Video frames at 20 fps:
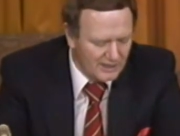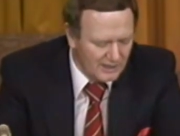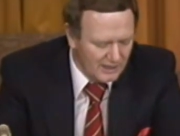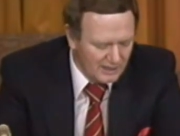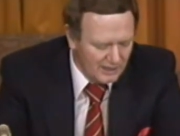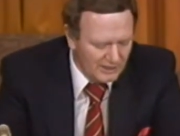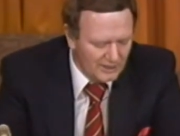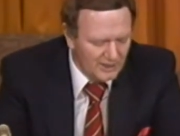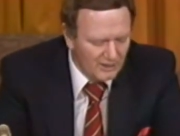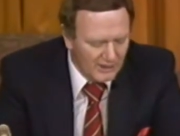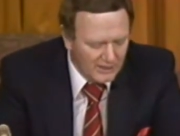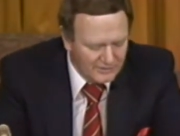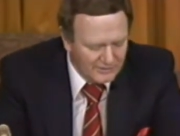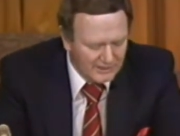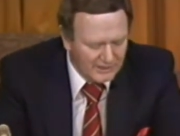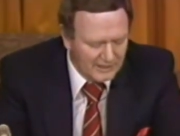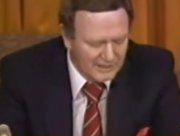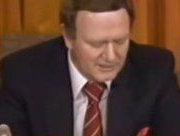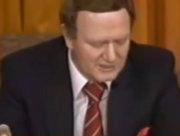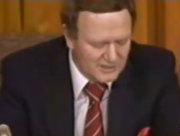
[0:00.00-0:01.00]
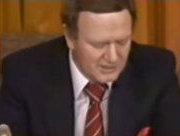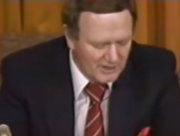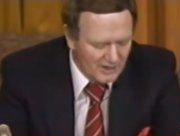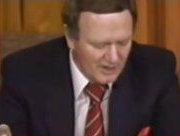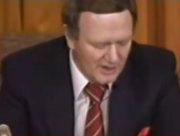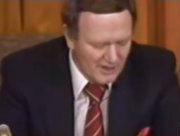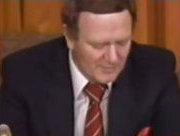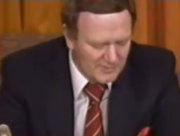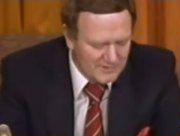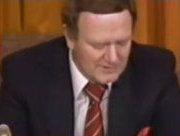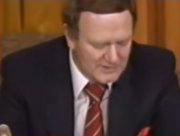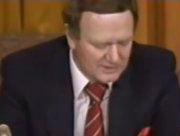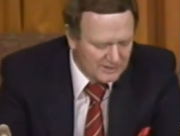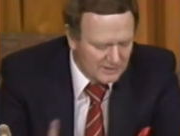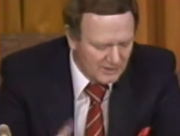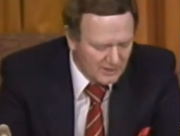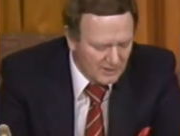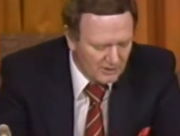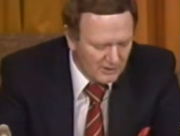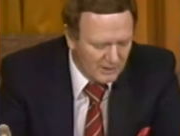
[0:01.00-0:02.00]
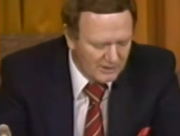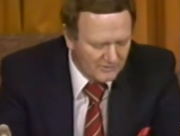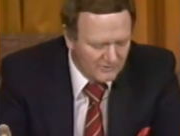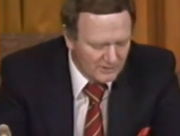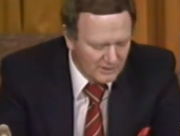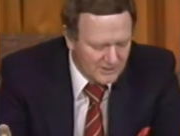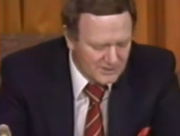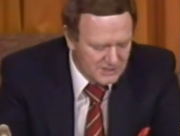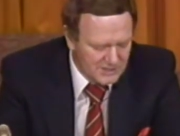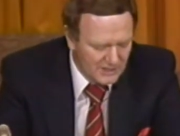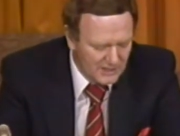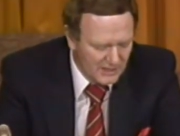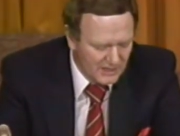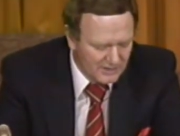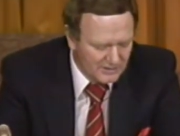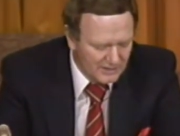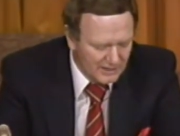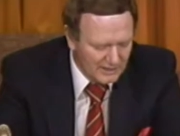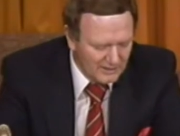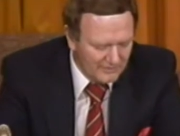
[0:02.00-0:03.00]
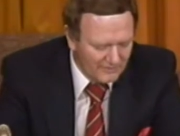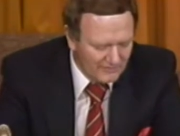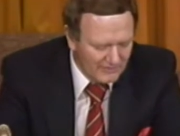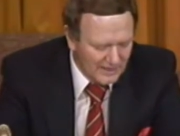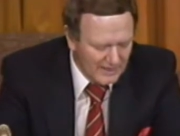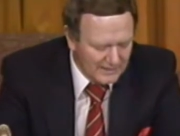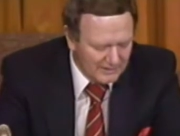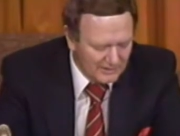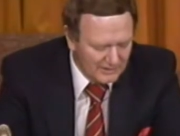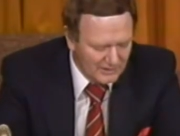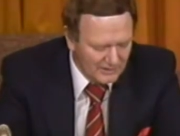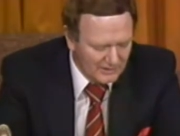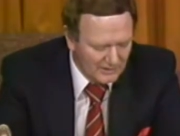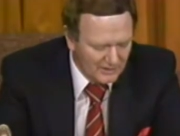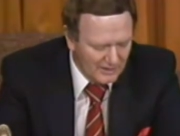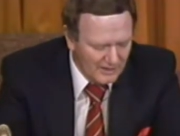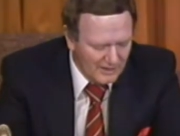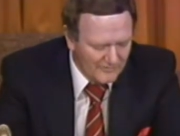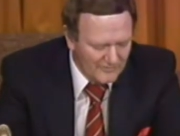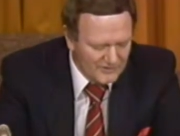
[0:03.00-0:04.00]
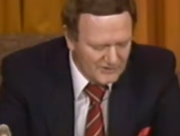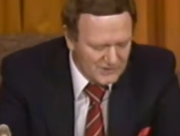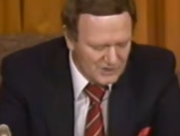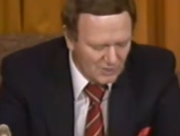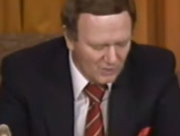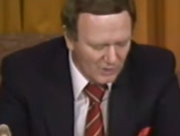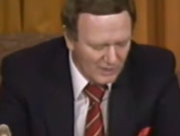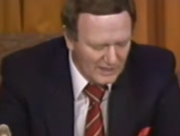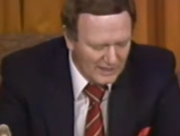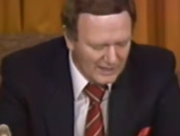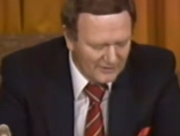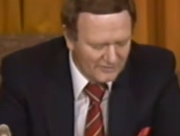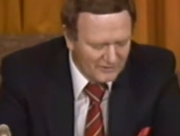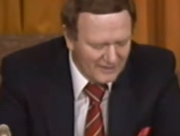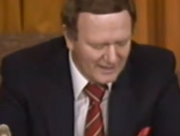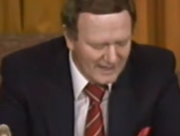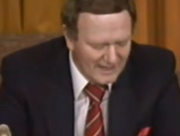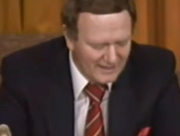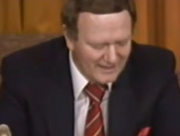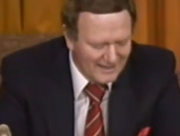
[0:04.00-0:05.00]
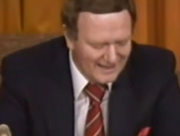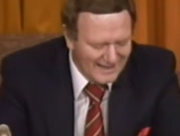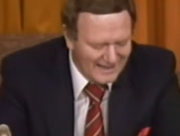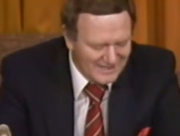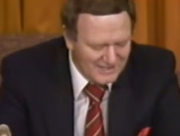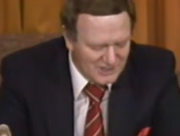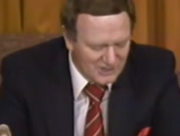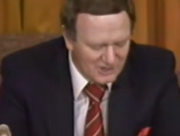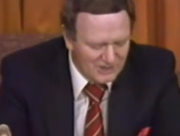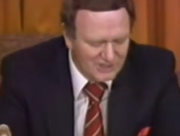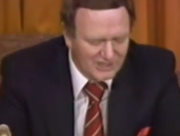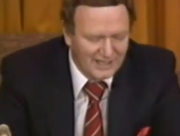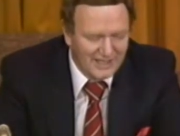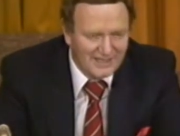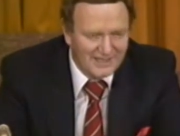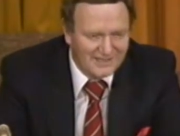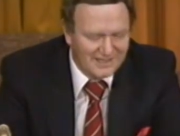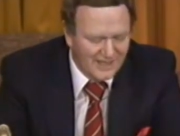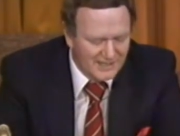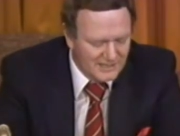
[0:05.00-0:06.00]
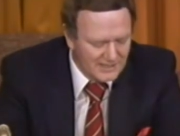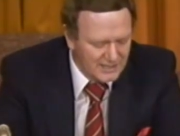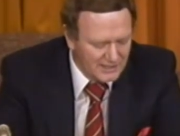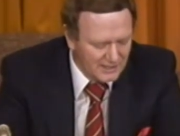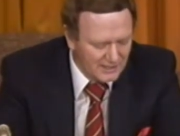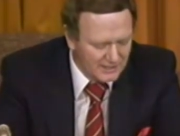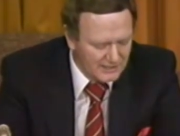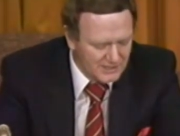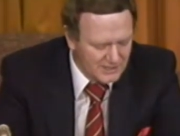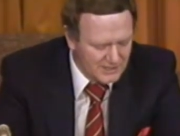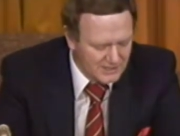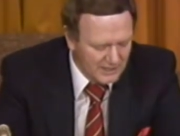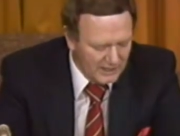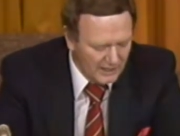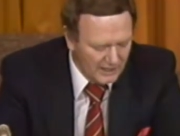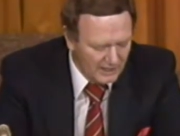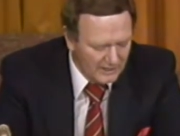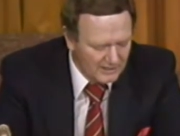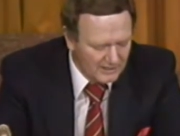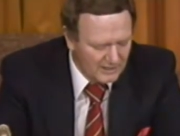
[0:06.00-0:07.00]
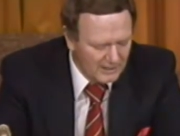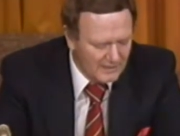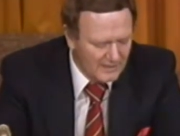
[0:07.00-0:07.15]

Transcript: Here, I think it's the opposite, the converse that in fact the officer will have to ascertain does he understand